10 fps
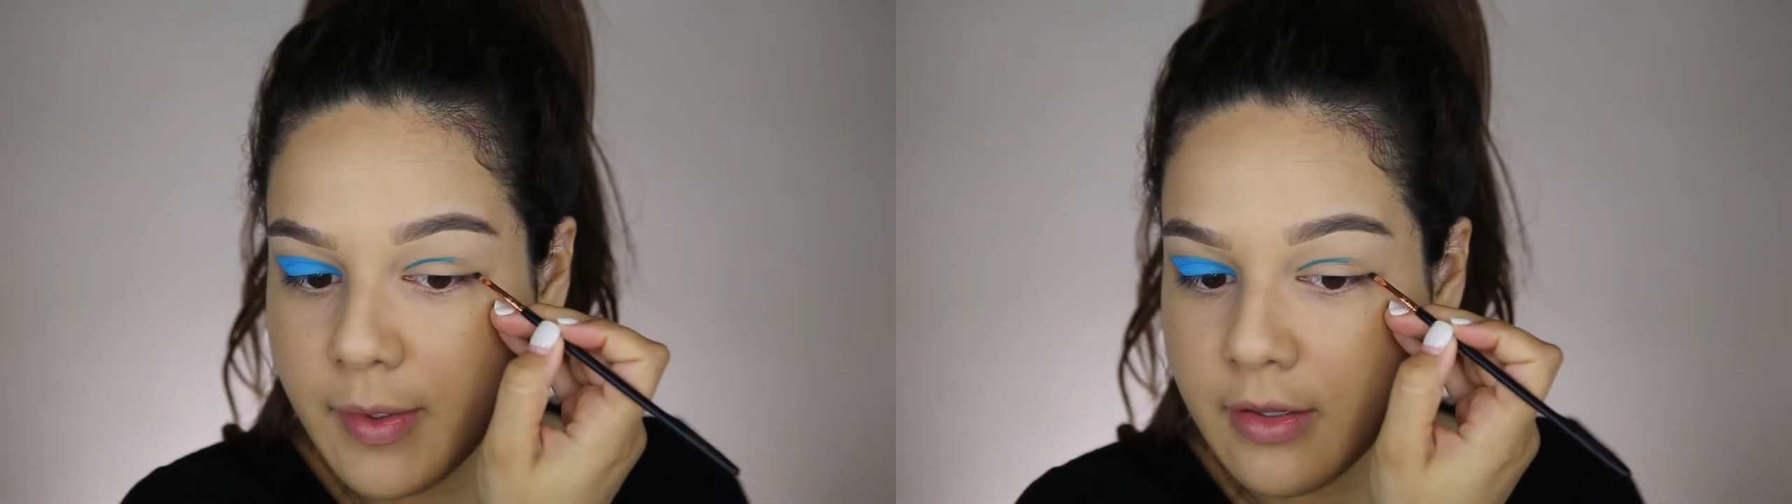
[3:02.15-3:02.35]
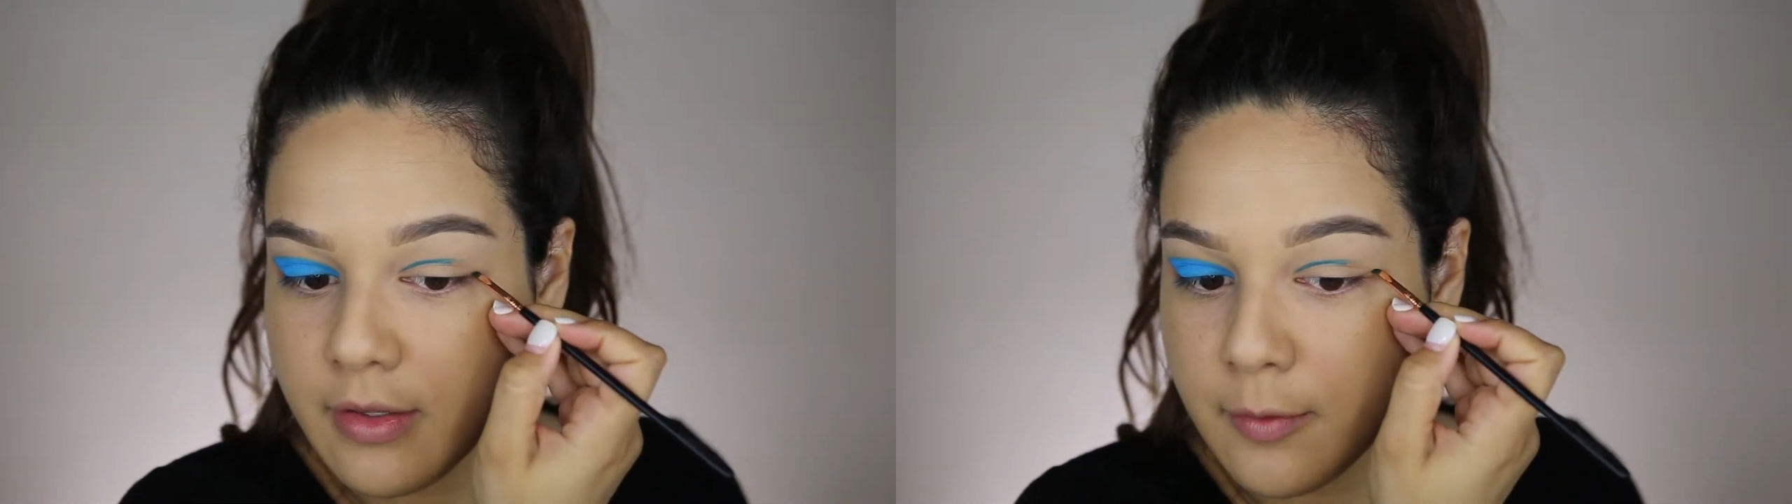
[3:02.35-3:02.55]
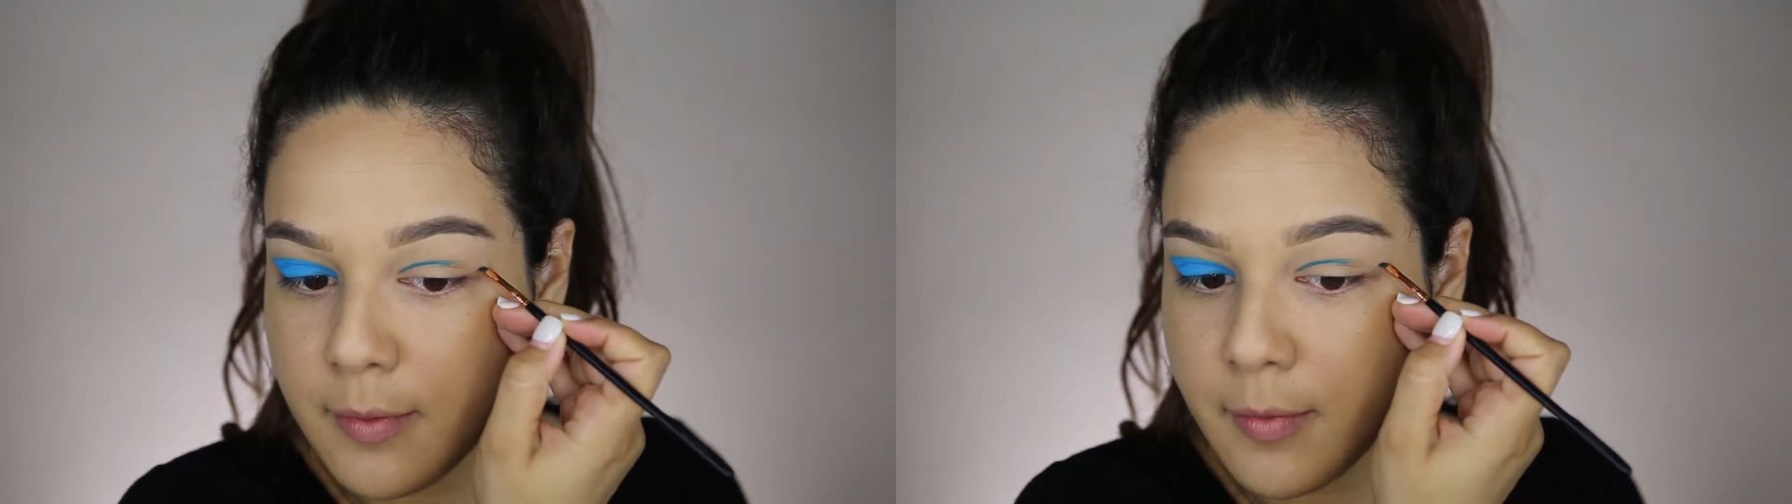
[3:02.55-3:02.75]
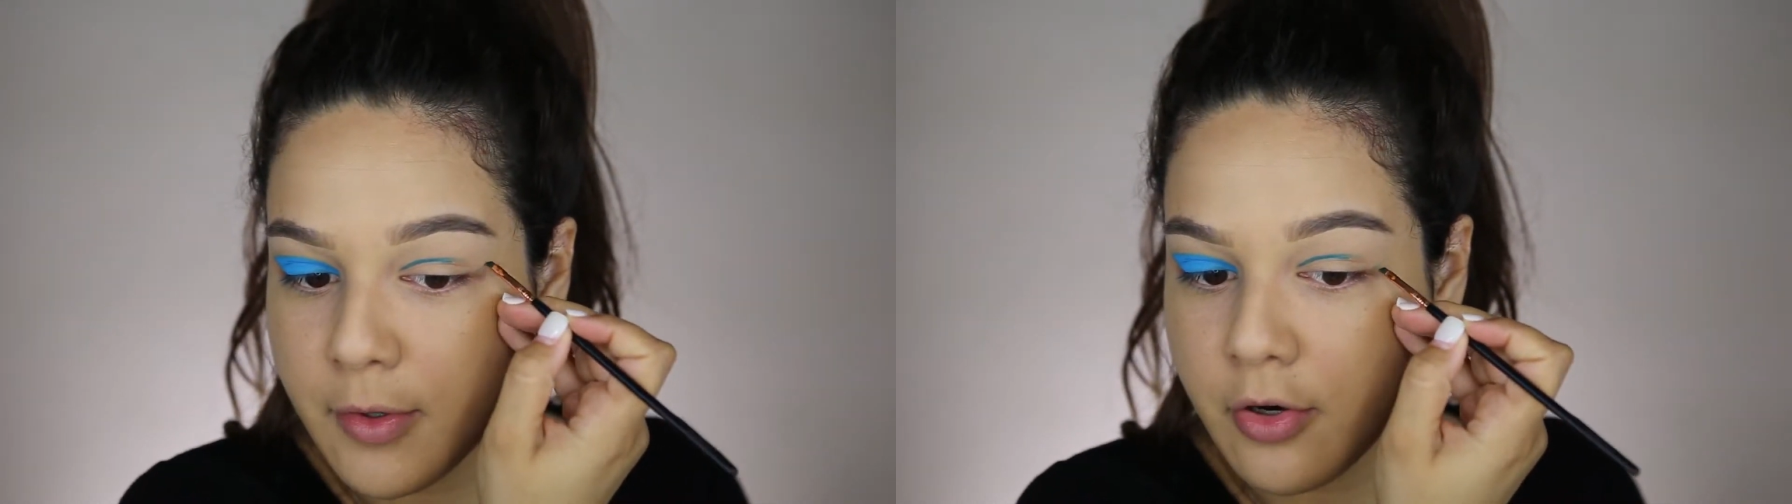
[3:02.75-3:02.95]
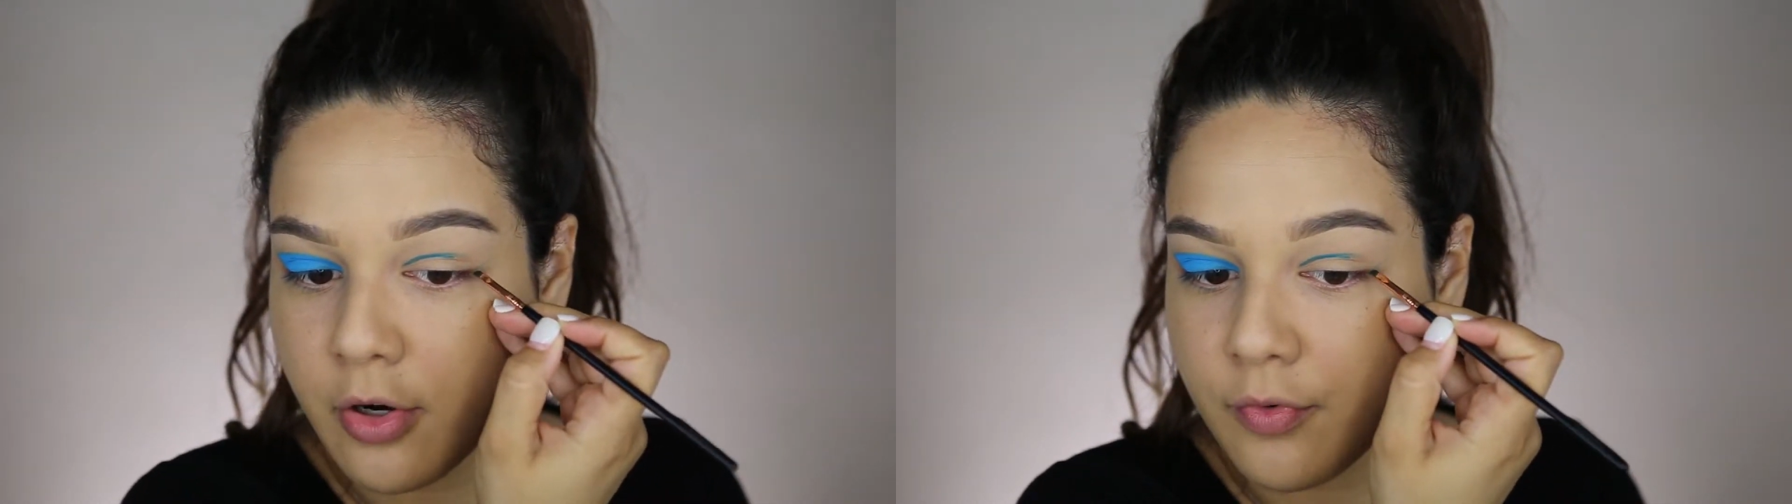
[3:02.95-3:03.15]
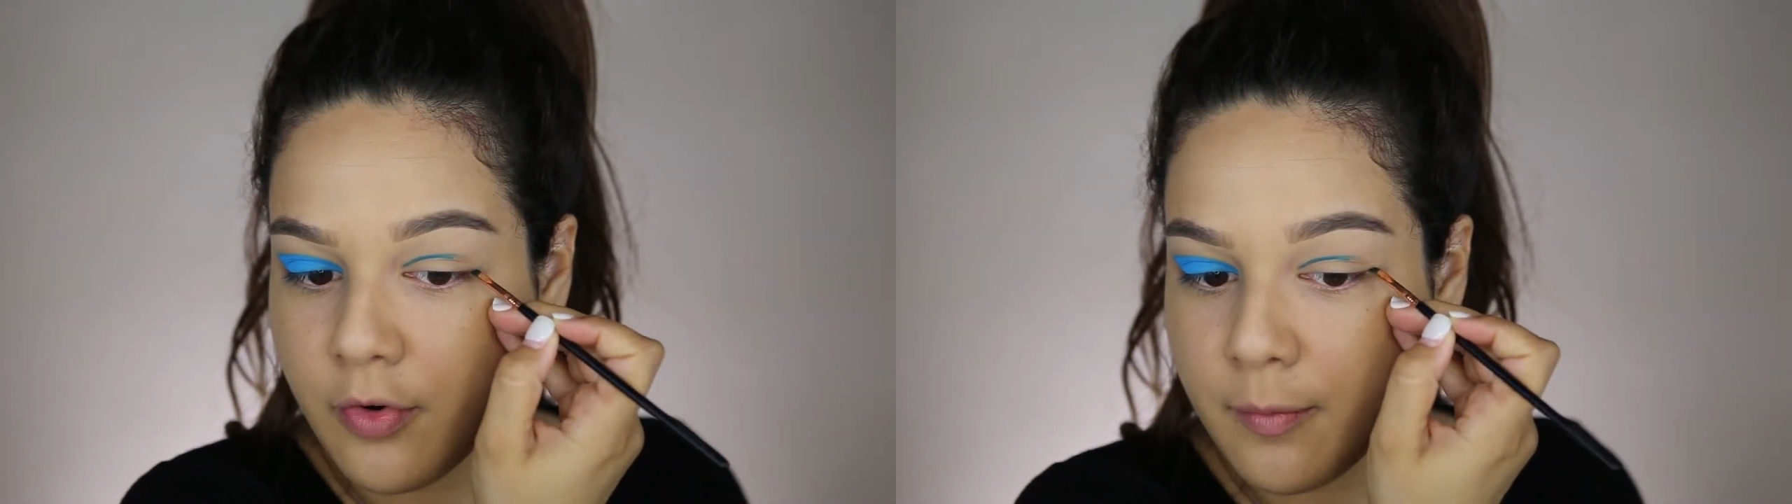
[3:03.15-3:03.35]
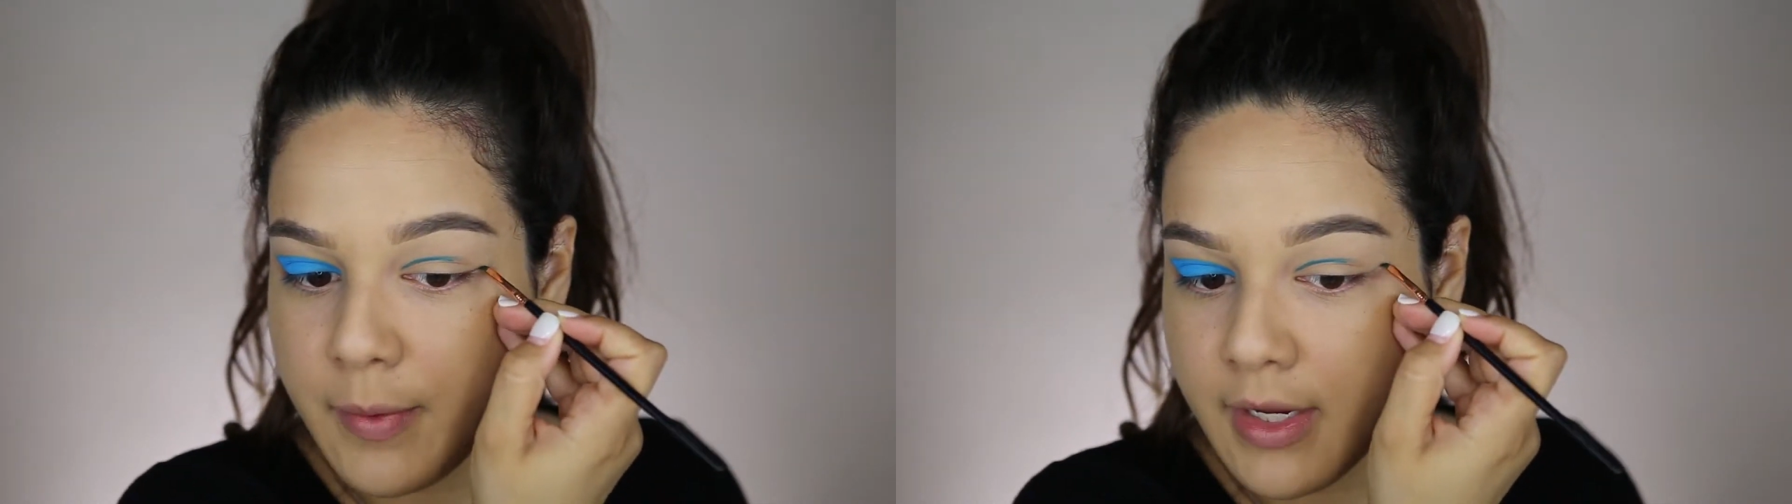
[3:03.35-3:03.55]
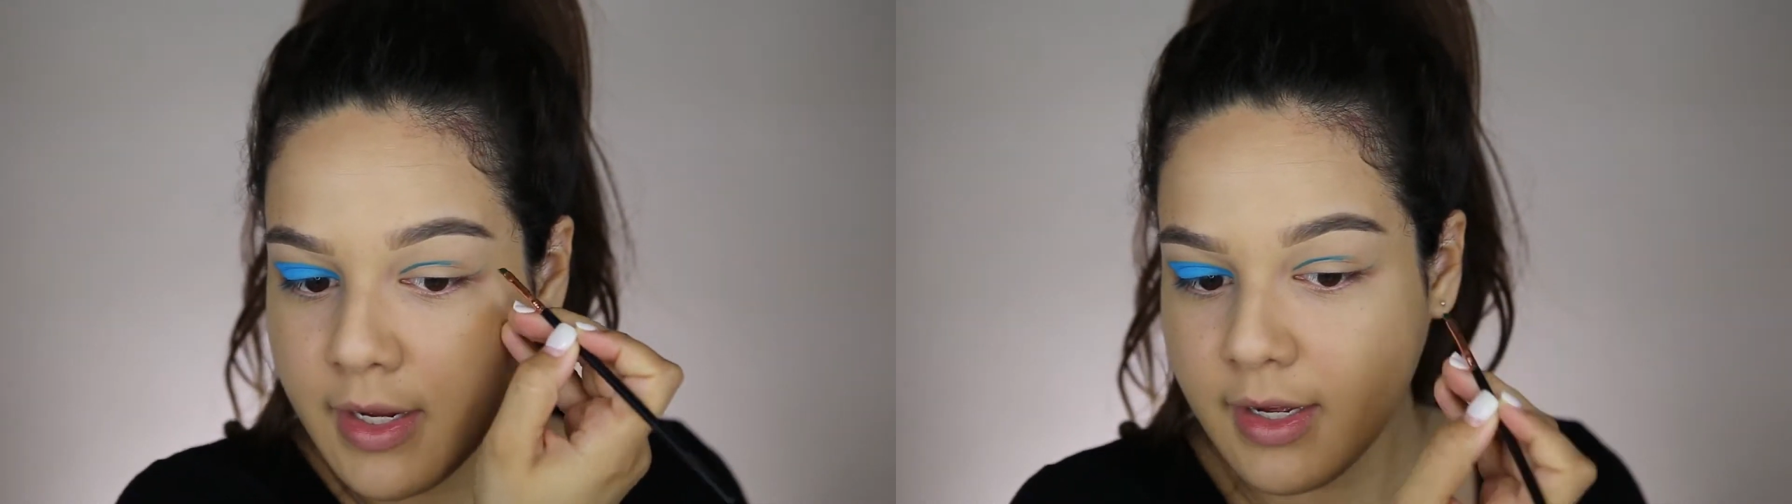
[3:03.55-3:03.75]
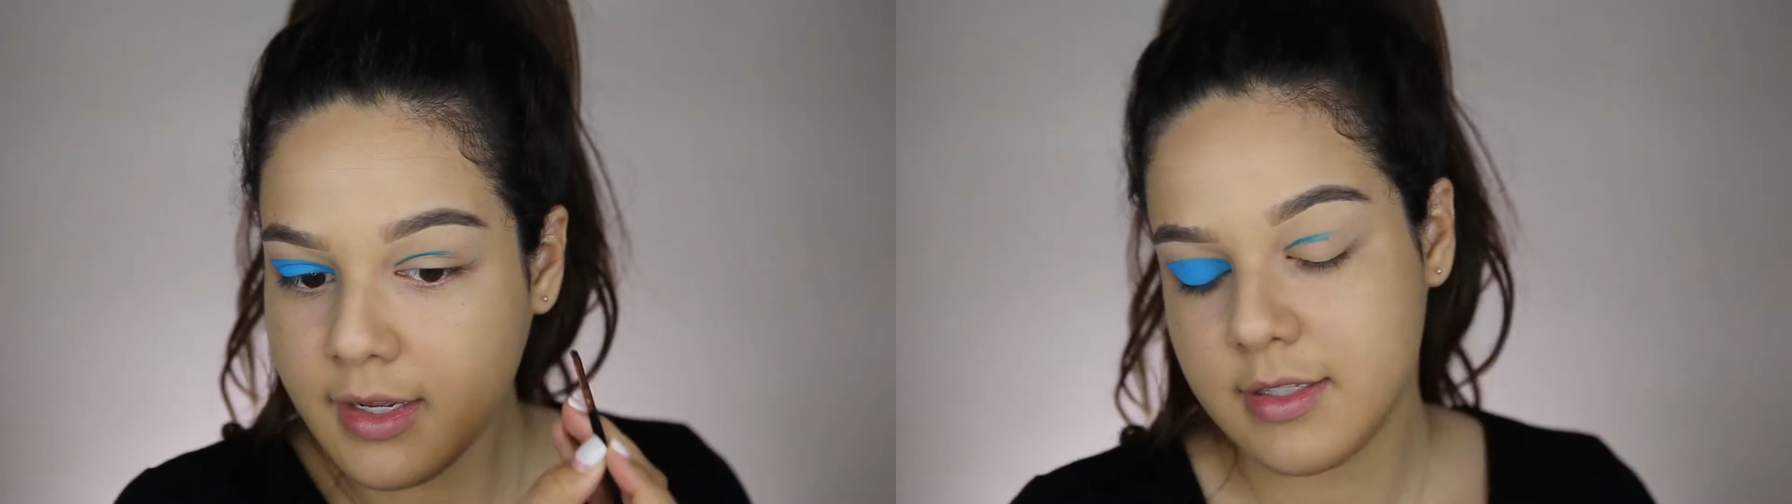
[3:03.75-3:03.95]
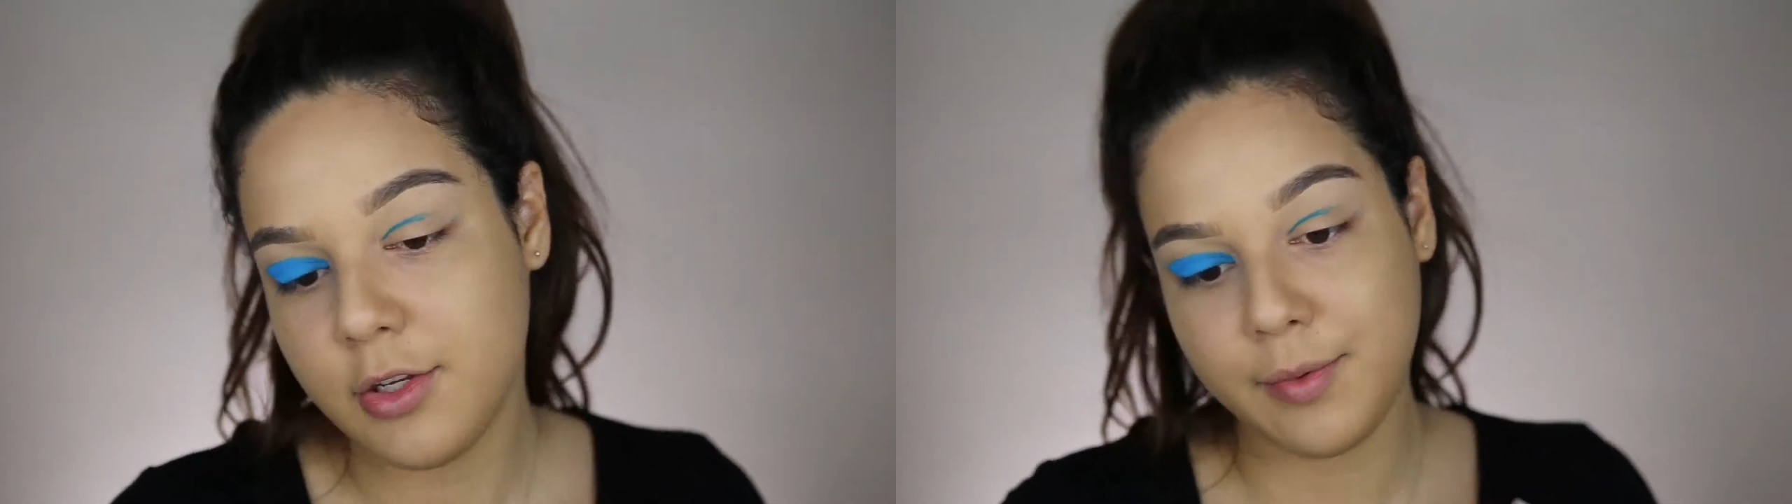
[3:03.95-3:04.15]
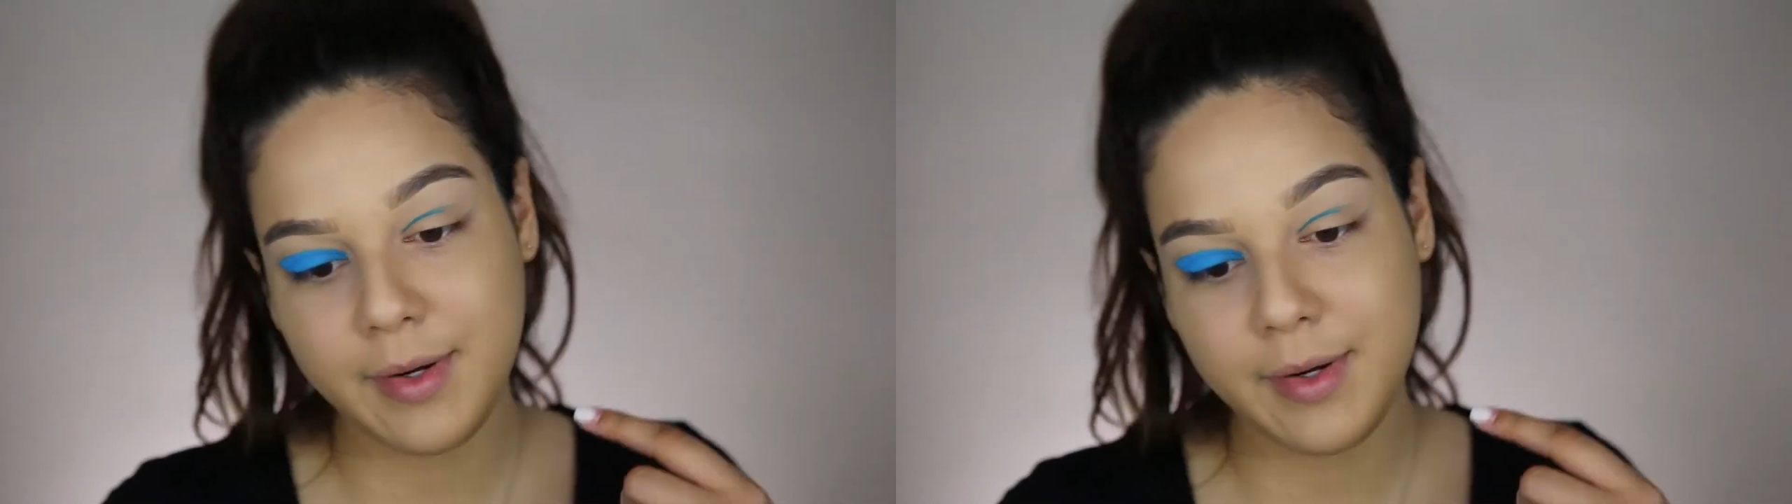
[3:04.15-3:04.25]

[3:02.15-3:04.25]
a little bit more careful because you